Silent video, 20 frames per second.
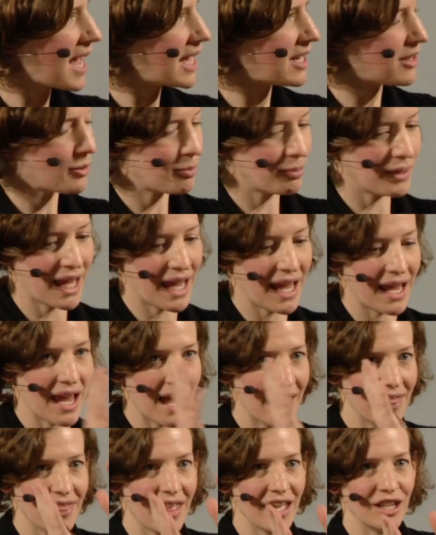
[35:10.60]
side of the plate,
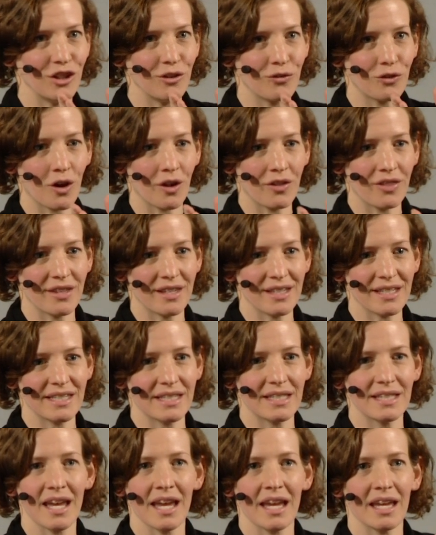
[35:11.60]
and then you've got this
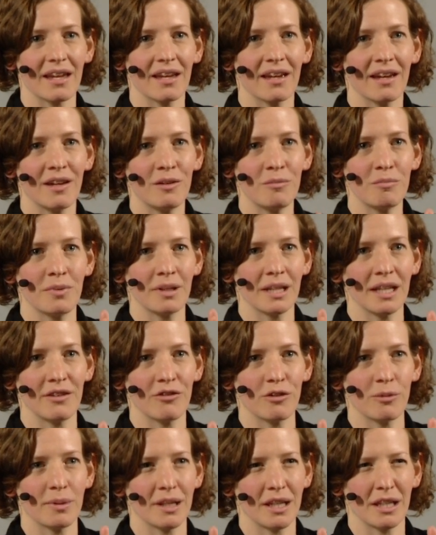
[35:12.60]
like
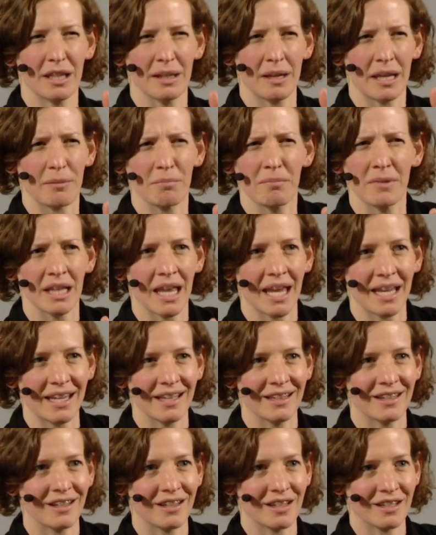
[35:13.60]
unbelievably like
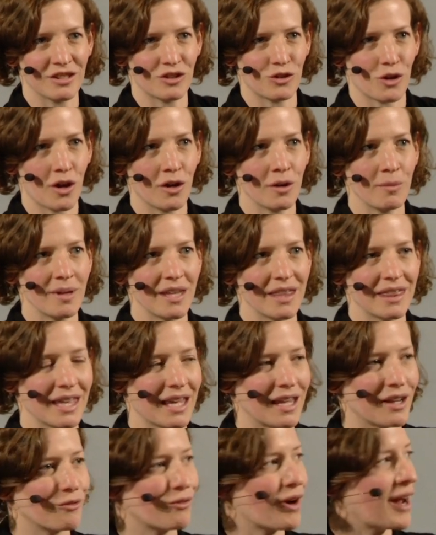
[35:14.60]
molecular gastronomy
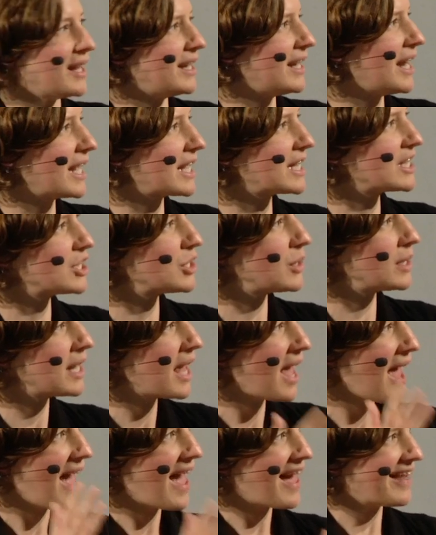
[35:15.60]
thing right next to it,
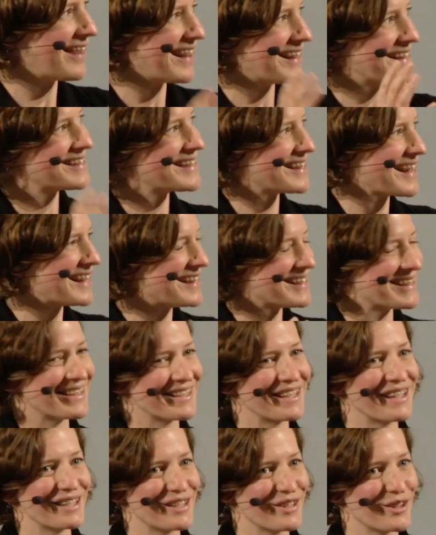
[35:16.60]
yeah. and that's science
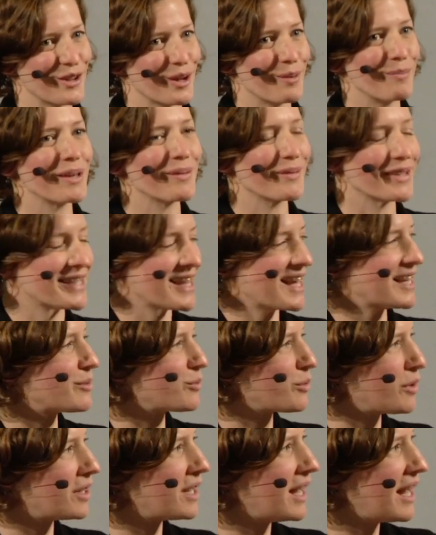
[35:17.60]
and history. I mean, because that's
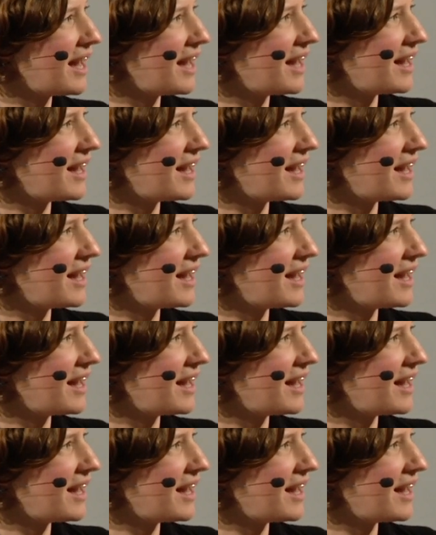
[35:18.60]
what